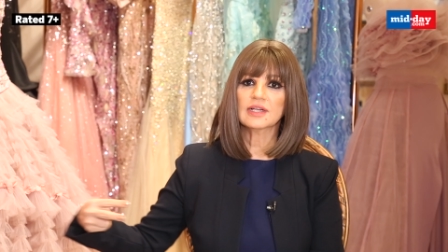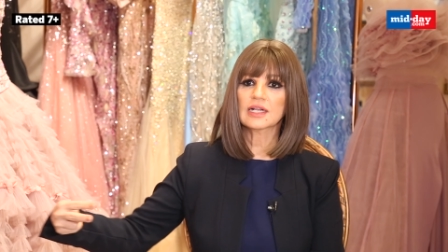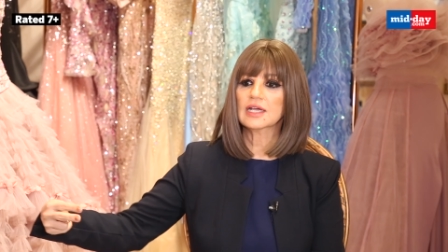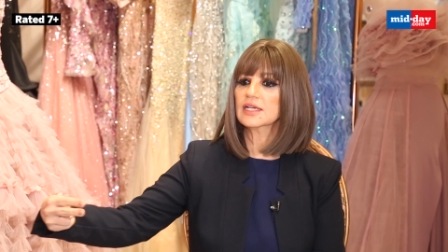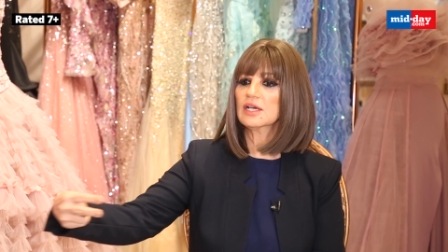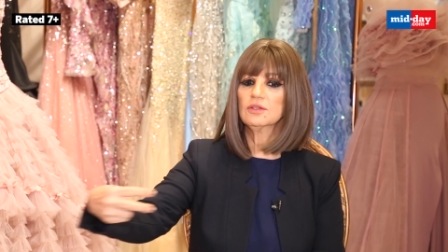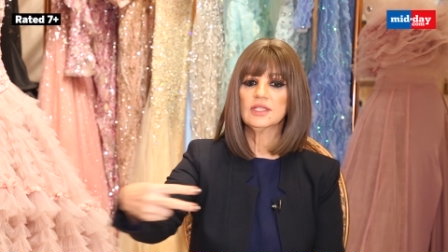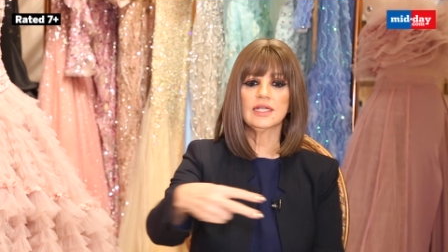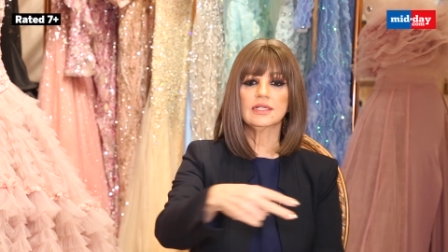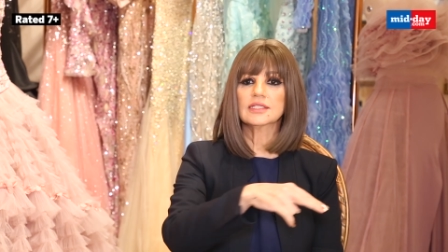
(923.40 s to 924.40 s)
cut, cut out
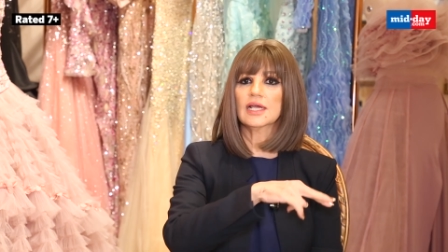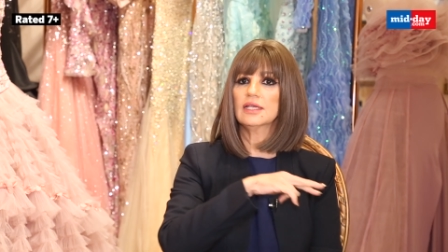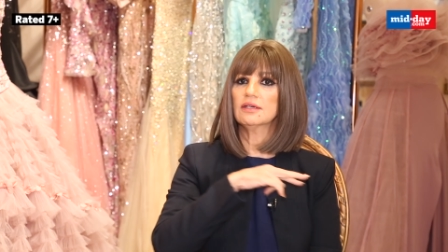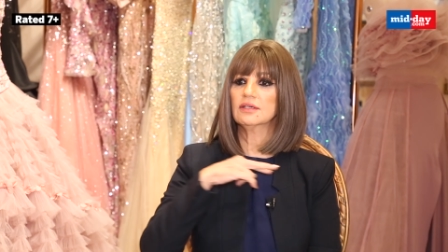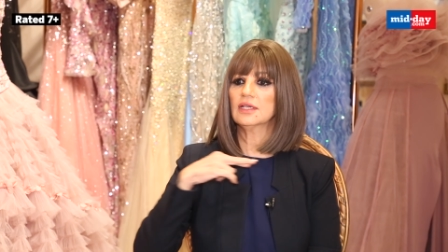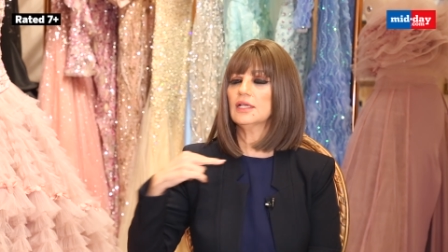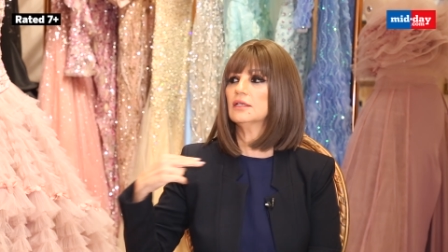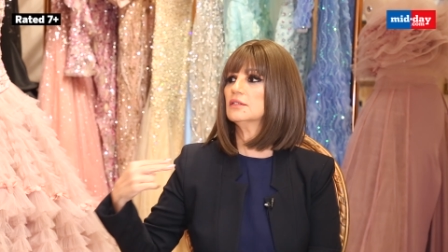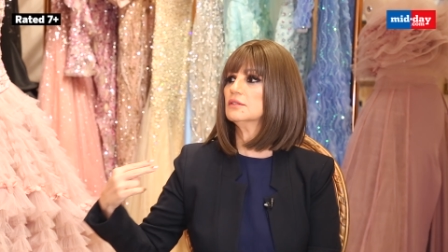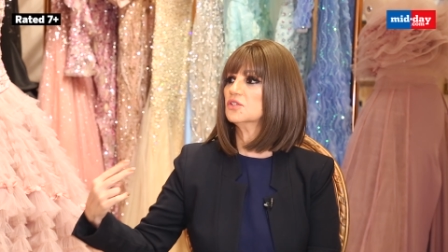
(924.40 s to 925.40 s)
the entire
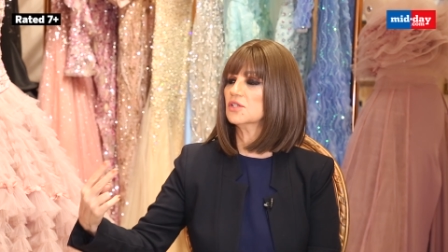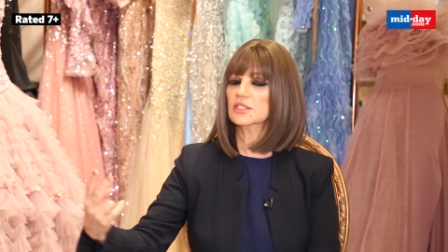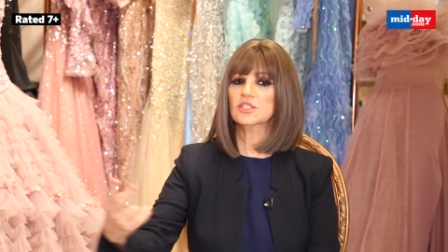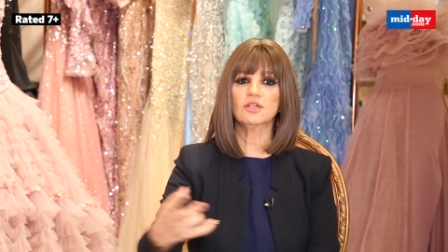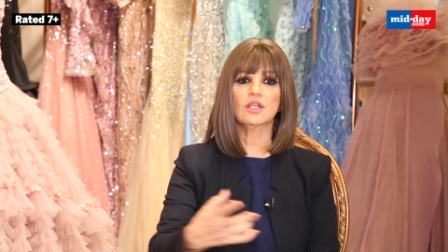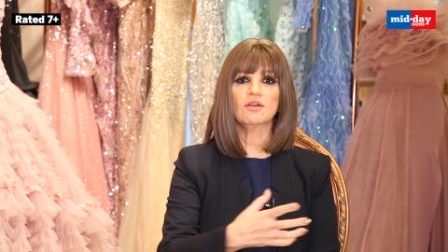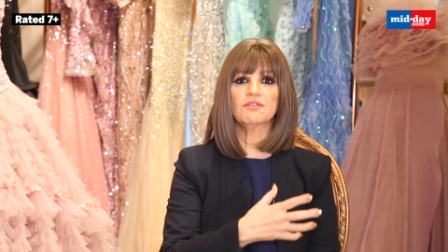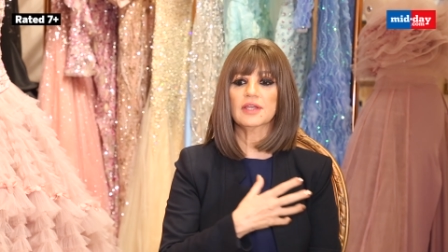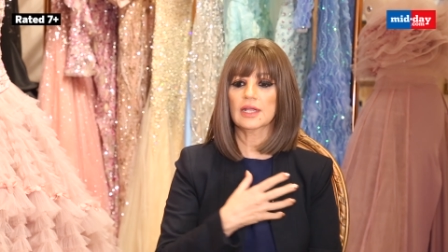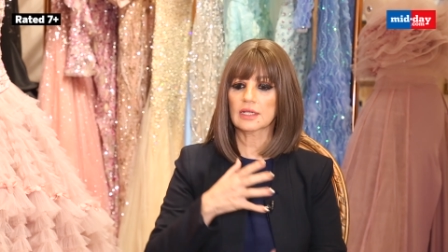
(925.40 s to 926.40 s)
inner structuring
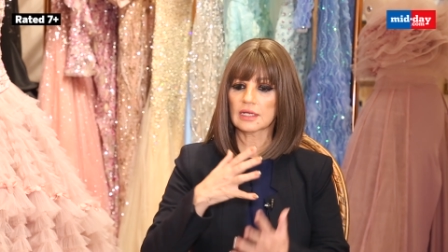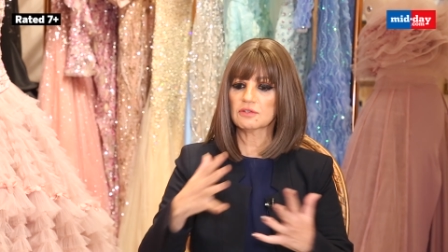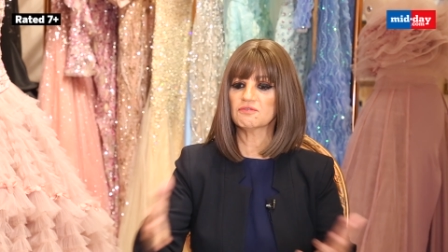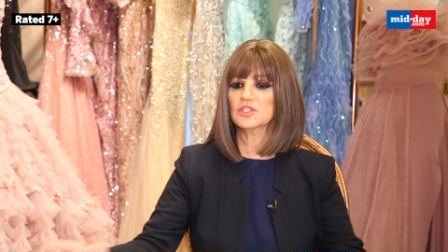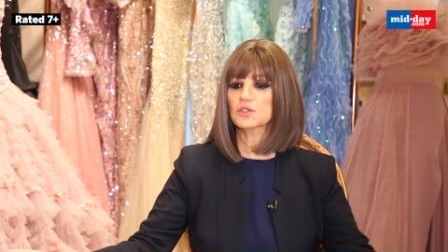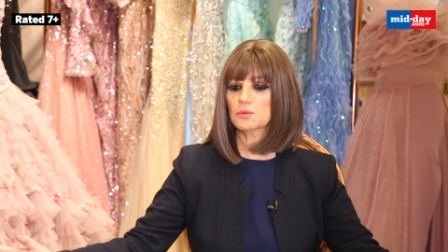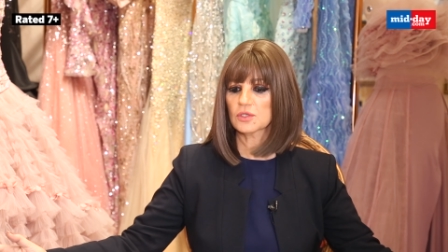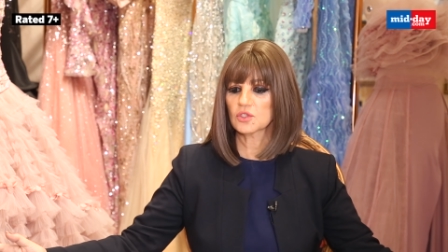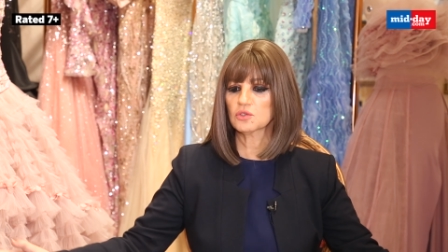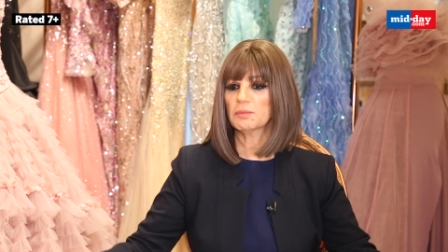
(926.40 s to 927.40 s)
of Can Can, which
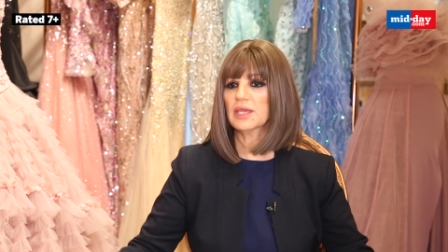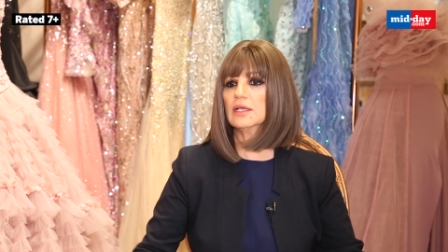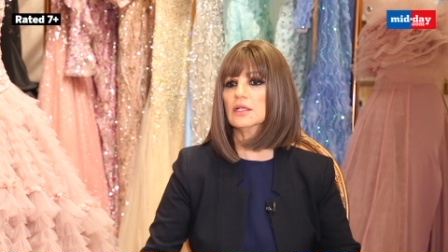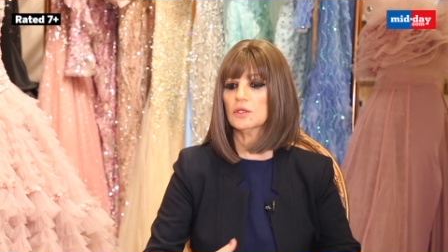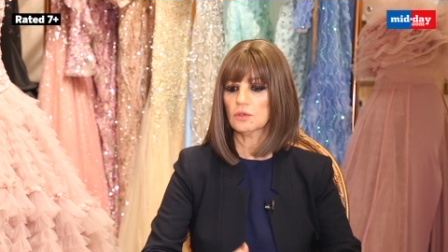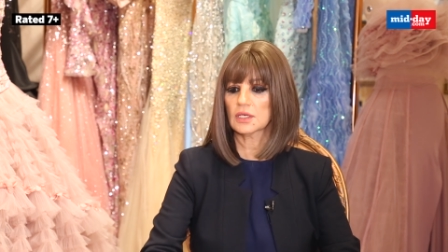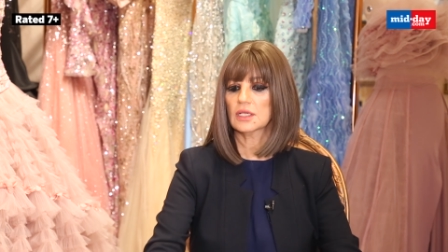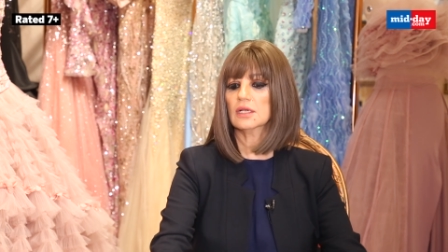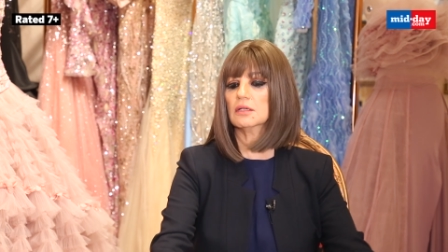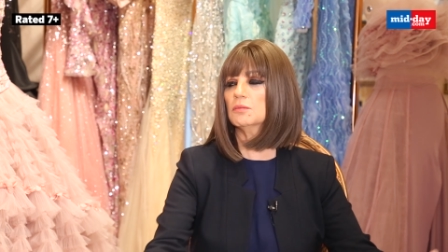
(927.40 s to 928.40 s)
was to make it look
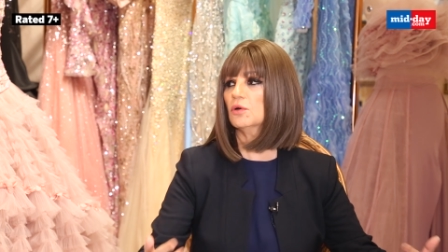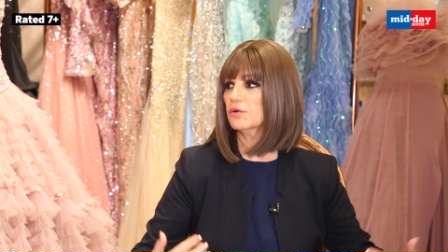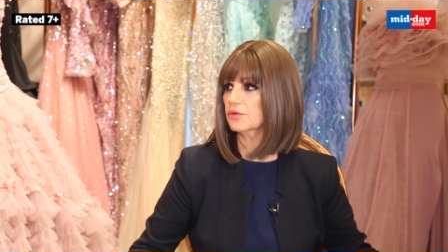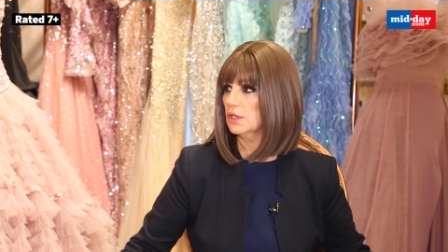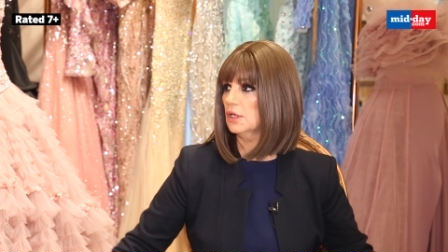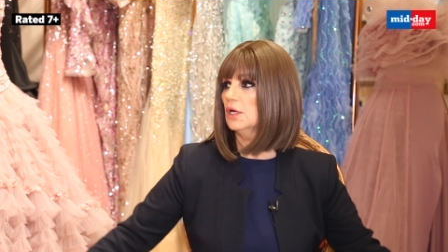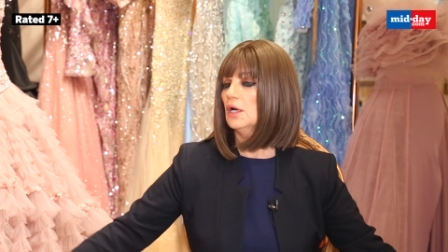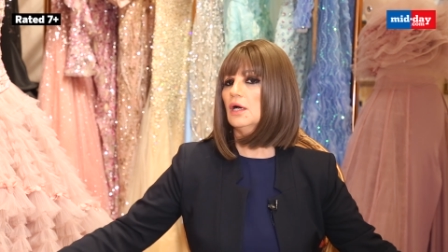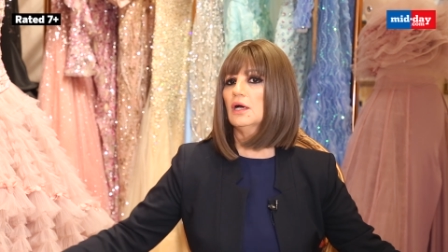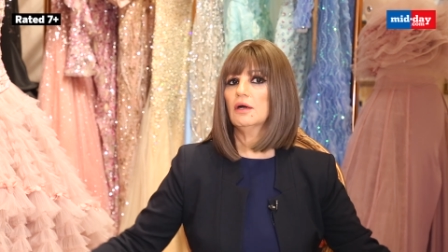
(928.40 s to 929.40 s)
a little more
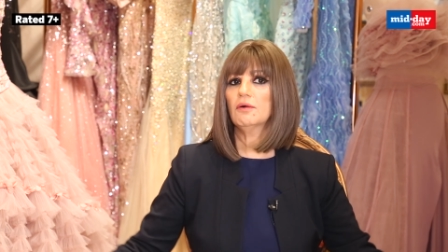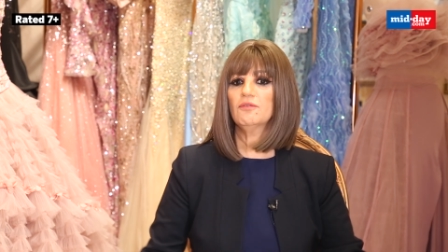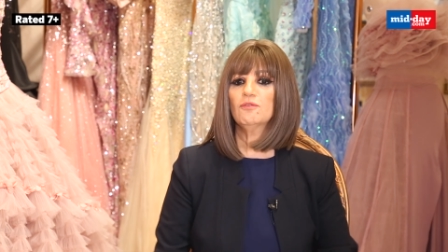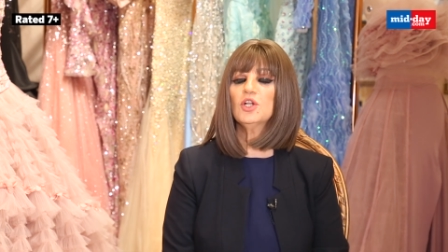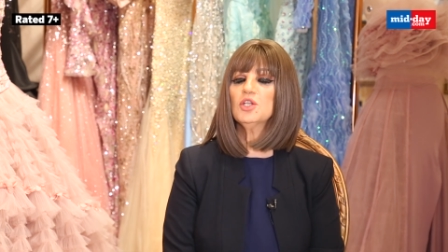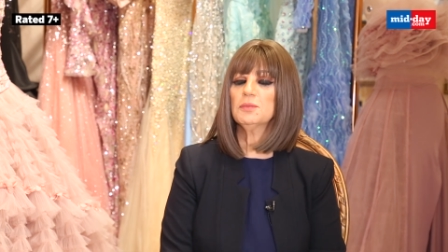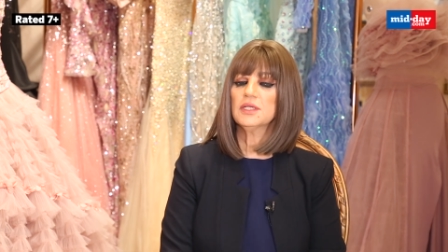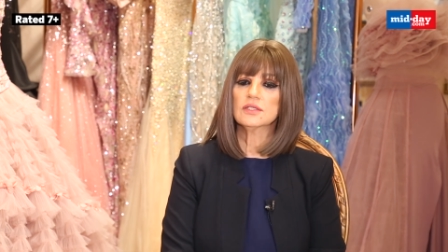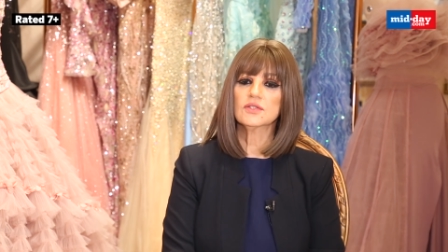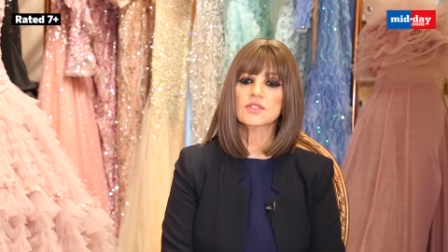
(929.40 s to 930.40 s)
uh,
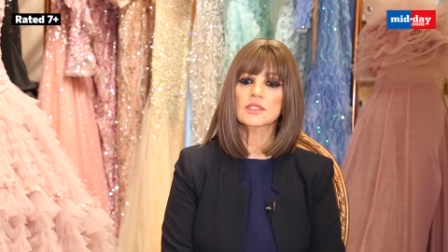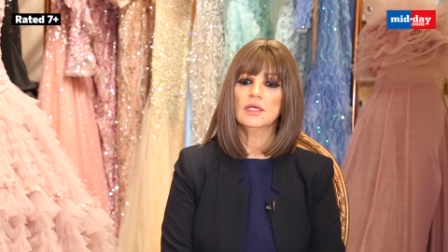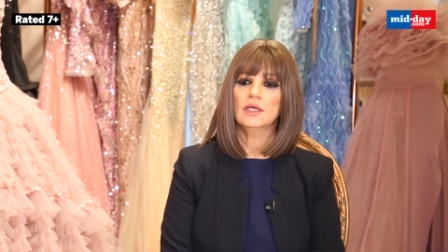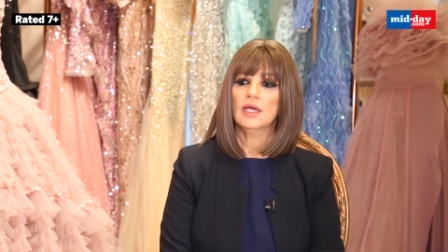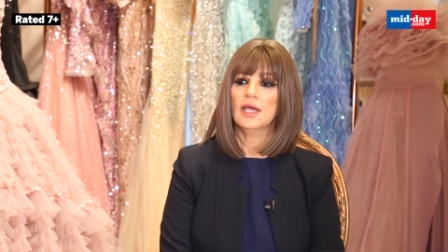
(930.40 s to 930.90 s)
voluminous.